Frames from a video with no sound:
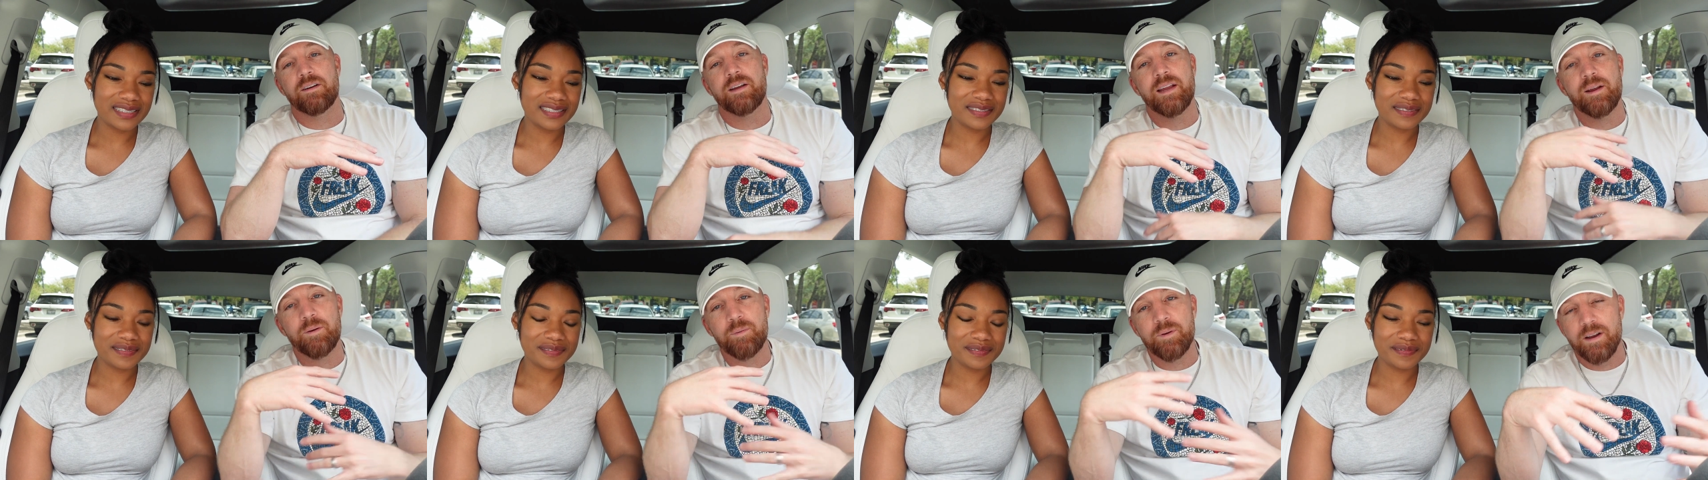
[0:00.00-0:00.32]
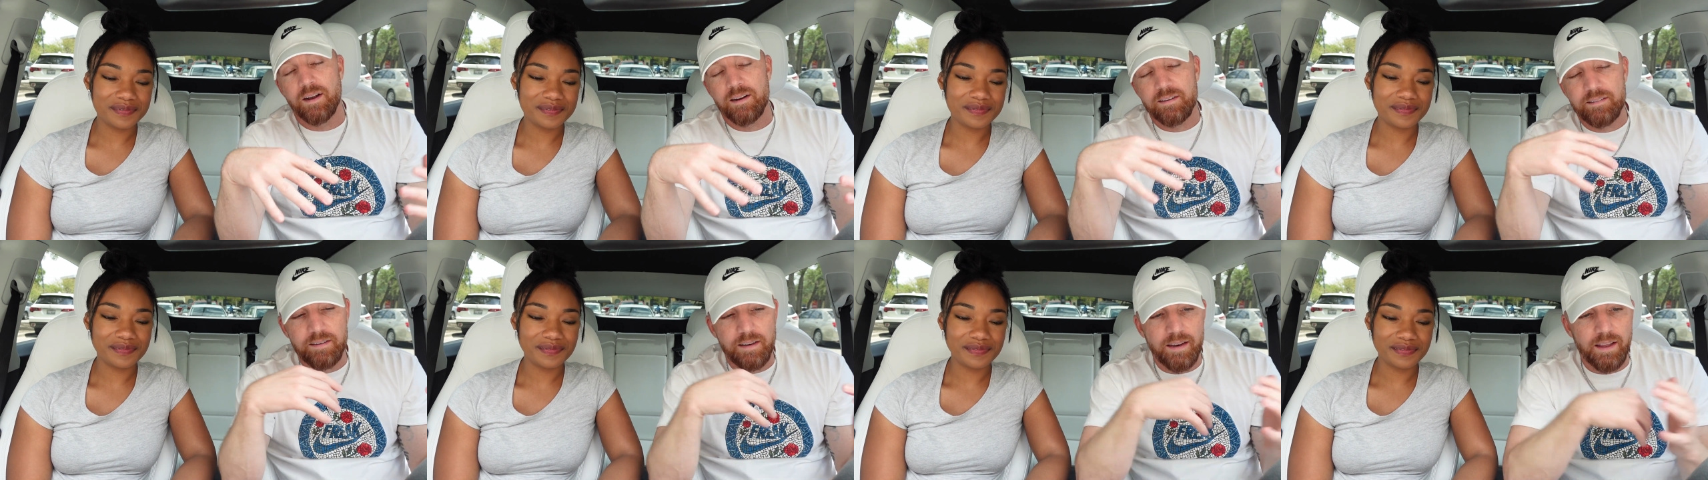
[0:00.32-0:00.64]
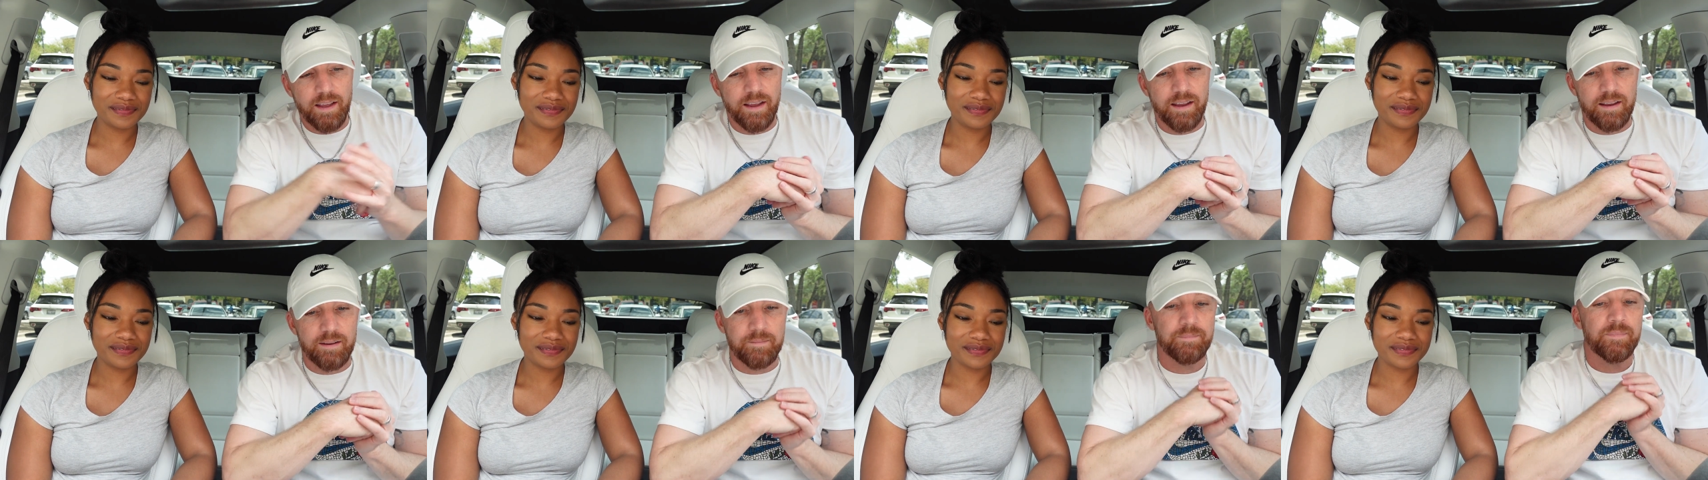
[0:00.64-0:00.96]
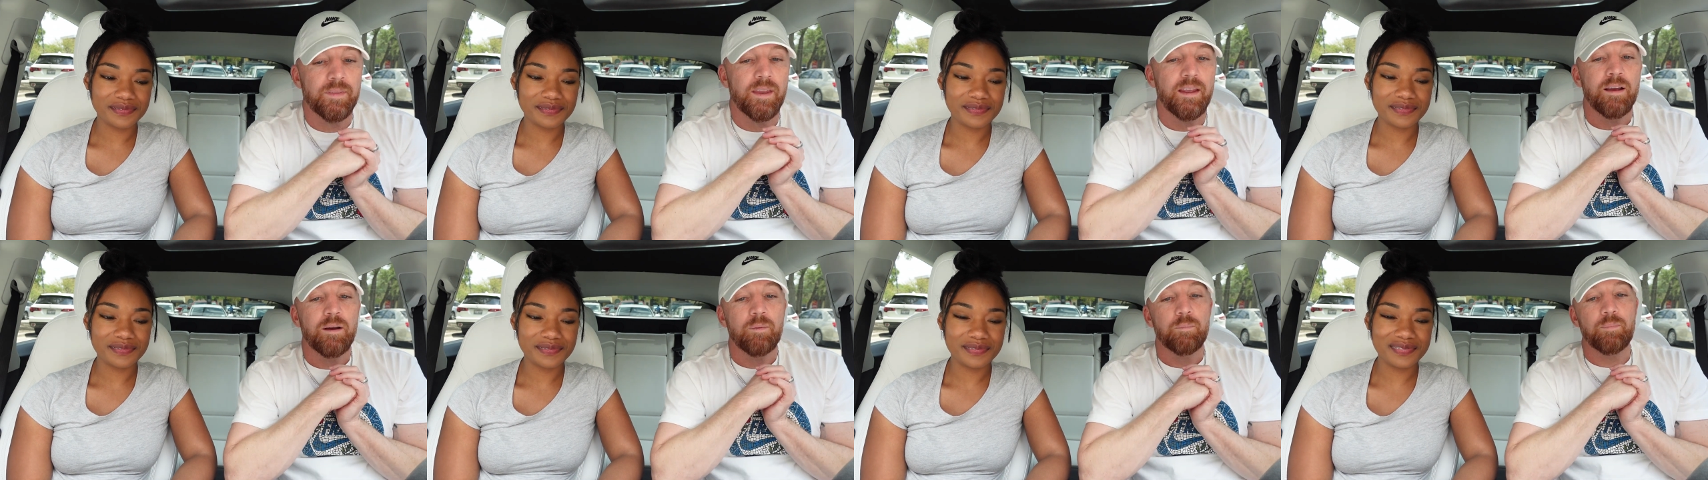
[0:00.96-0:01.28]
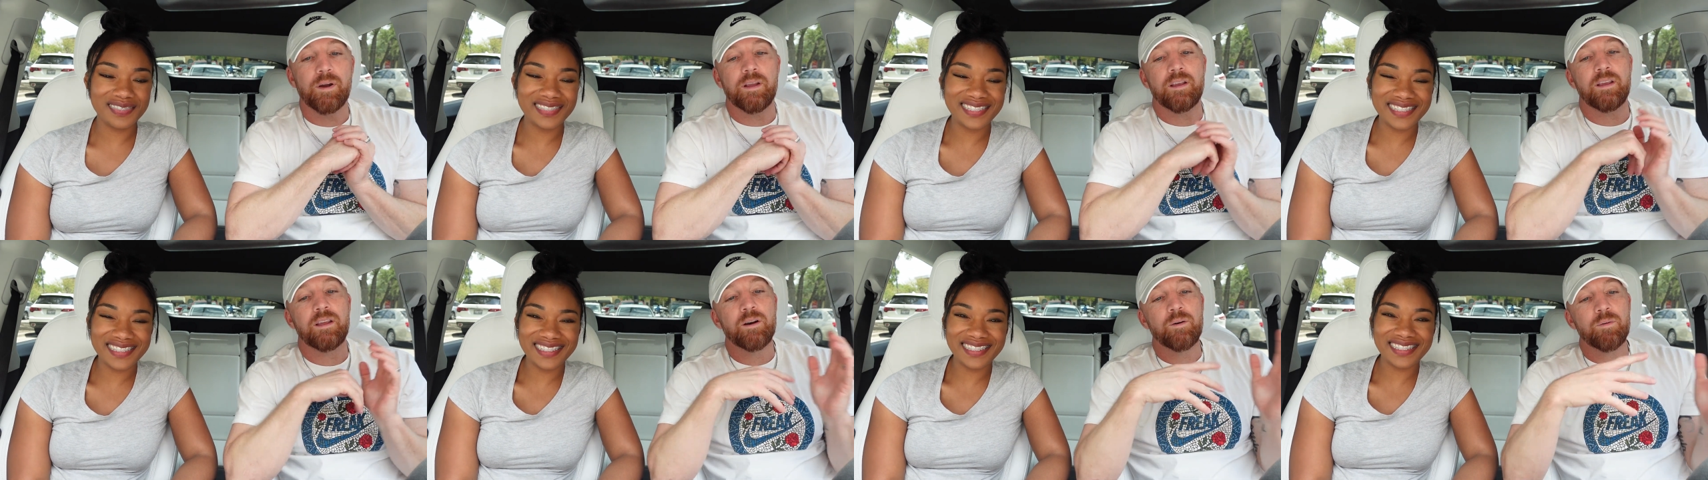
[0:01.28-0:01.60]
Speaker 1: here we are today.
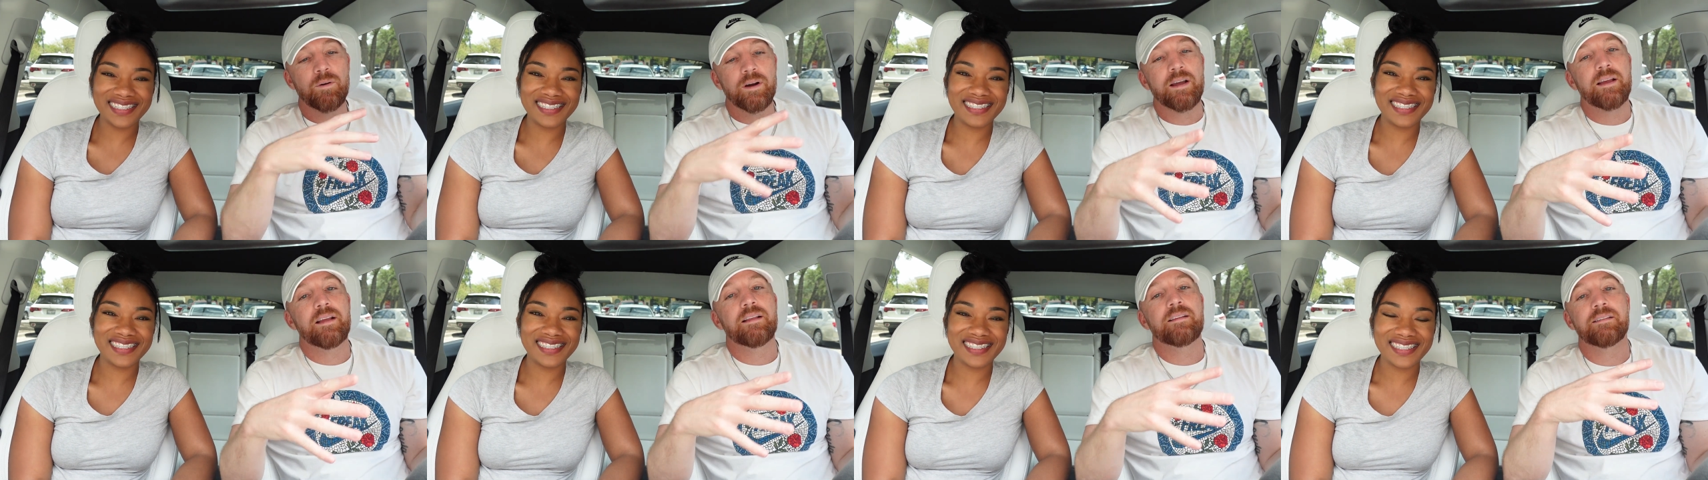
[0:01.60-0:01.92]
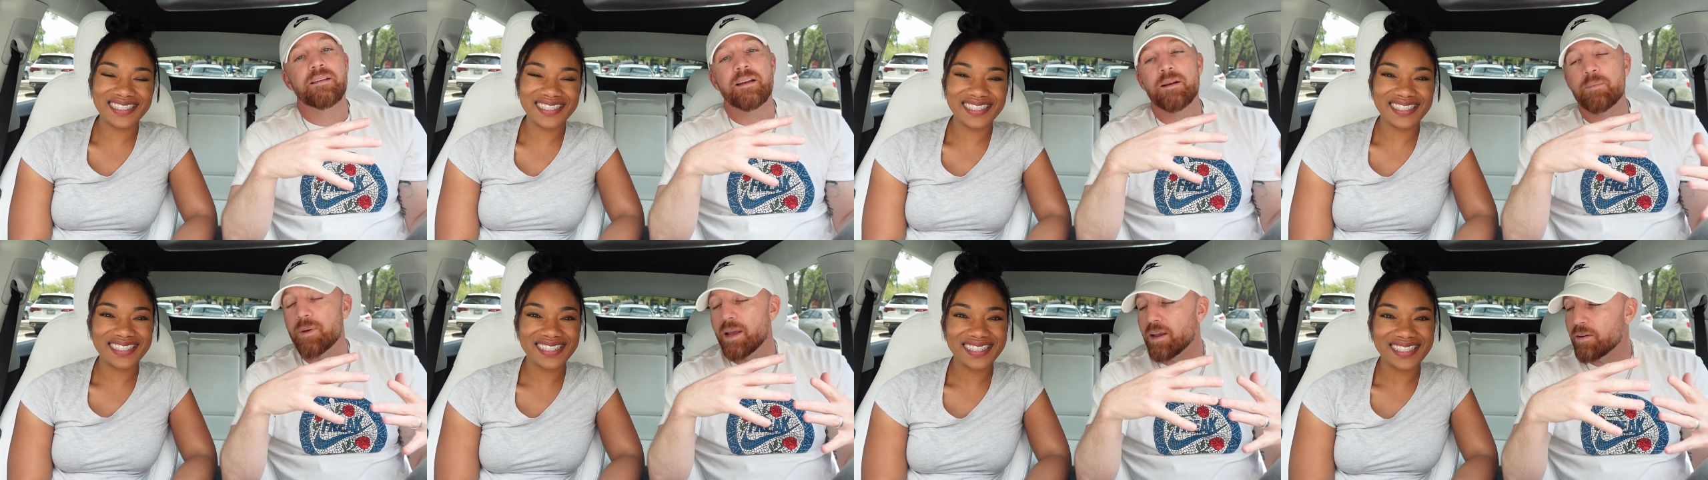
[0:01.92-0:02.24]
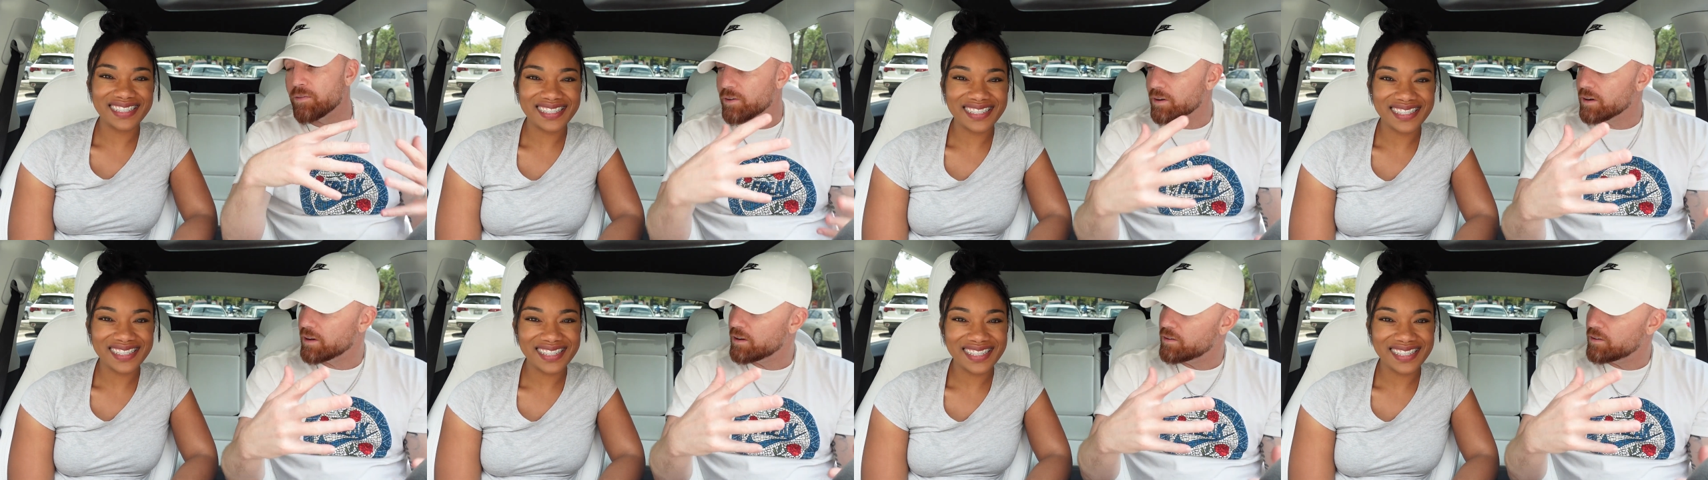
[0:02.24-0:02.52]
But you know what? It's gonna make for a